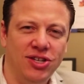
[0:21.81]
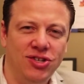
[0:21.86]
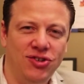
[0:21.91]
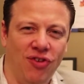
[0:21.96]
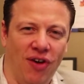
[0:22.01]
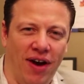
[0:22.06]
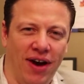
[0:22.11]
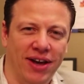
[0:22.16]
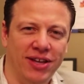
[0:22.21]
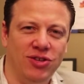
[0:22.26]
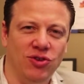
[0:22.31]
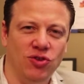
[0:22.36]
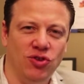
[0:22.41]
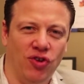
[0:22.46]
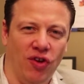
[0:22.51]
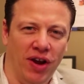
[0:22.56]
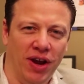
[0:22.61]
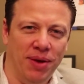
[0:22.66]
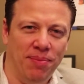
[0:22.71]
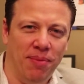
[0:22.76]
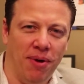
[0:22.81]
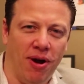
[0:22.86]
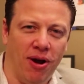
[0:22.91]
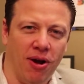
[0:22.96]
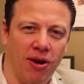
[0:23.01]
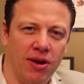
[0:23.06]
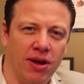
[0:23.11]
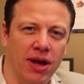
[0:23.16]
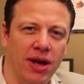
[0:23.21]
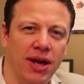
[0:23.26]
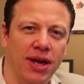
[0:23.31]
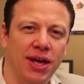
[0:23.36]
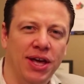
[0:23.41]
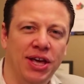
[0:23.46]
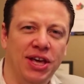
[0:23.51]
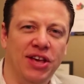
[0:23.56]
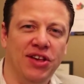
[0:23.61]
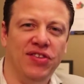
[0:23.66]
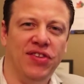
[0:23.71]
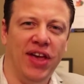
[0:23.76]
trying to trademark
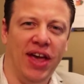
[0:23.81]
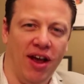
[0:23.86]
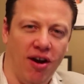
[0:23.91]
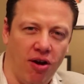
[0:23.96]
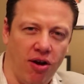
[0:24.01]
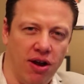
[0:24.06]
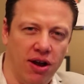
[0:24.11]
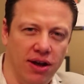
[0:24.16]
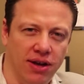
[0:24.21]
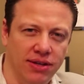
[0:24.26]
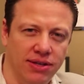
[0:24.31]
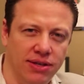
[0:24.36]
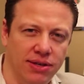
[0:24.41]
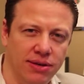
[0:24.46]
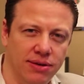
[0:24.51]
his haircut.